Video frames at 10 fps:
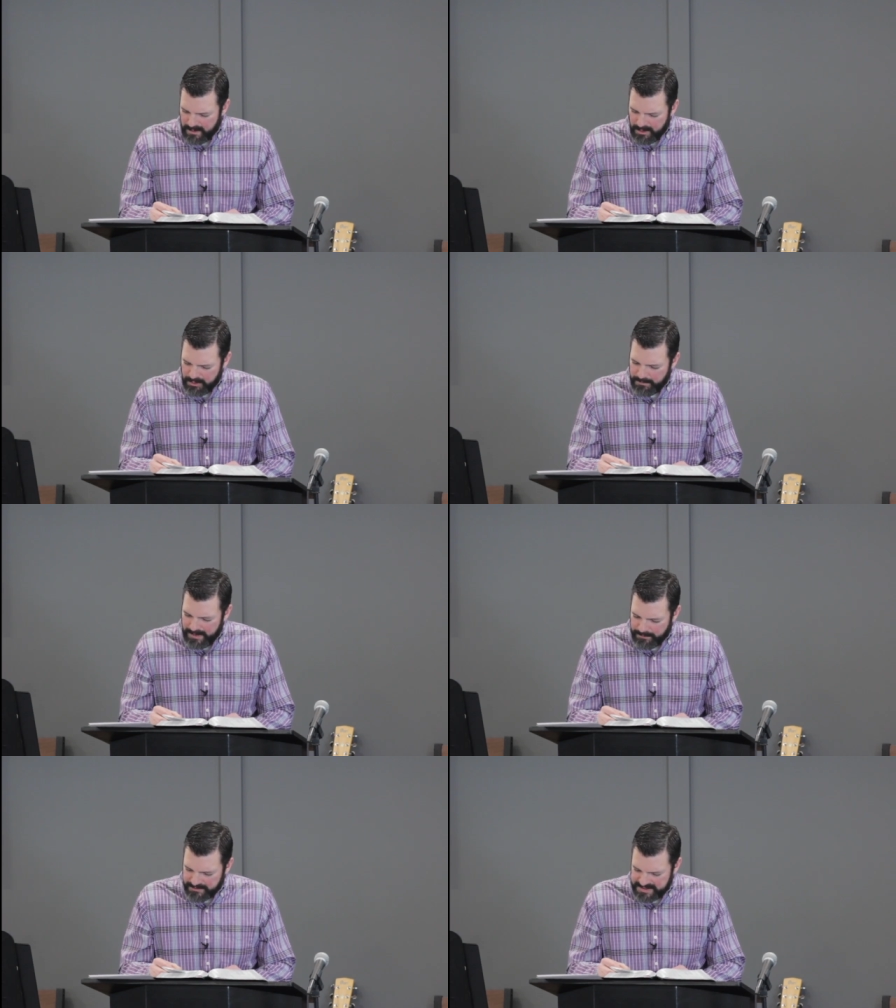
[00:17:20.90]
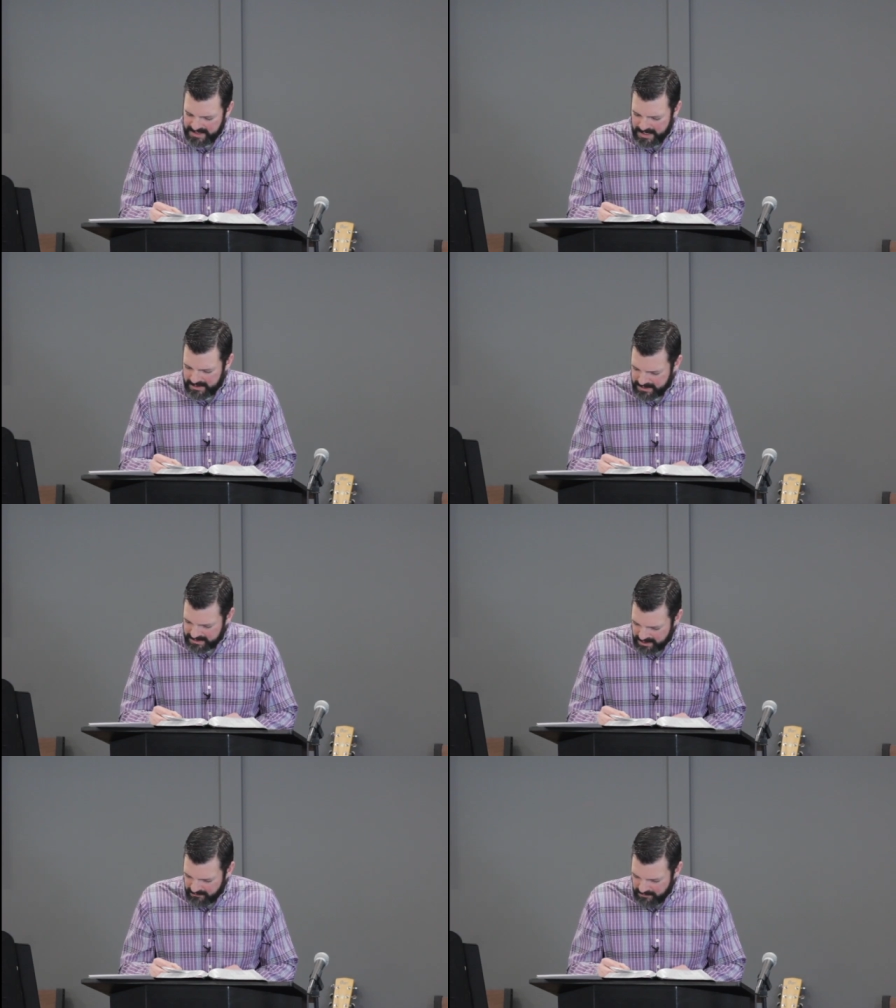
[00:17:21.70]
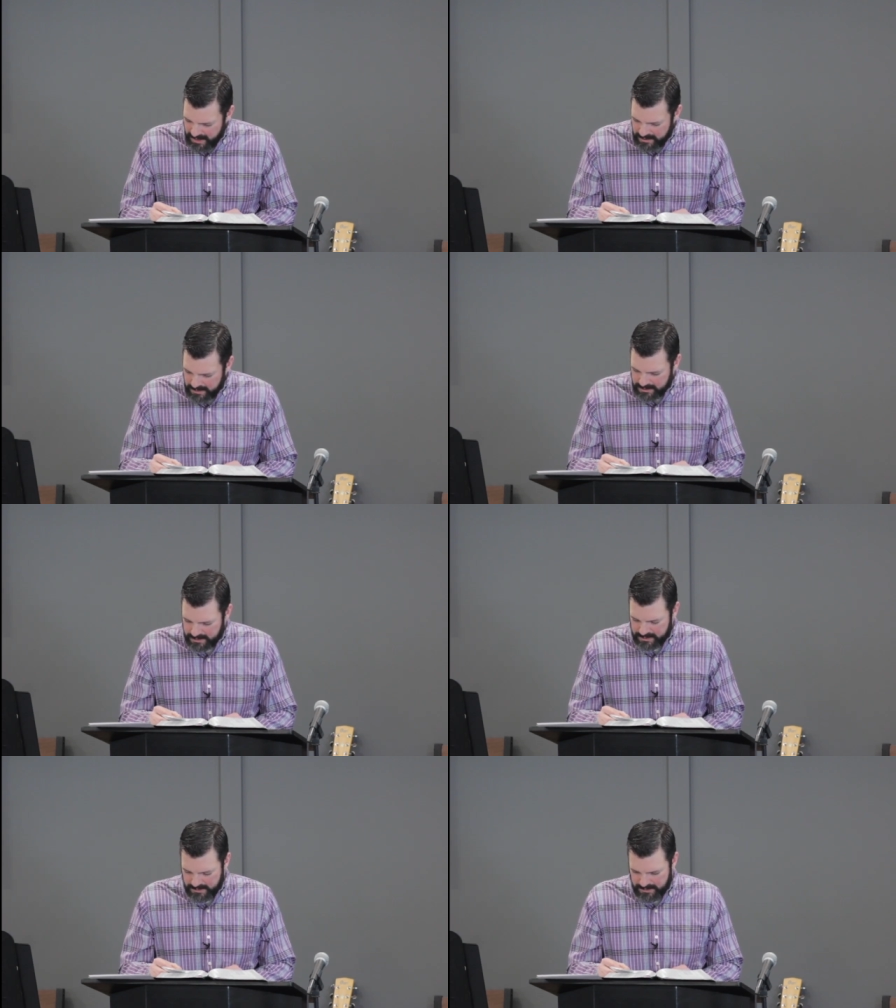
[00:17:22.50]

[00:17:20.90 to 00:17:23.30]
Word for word: Who do people say that the Son of Man is?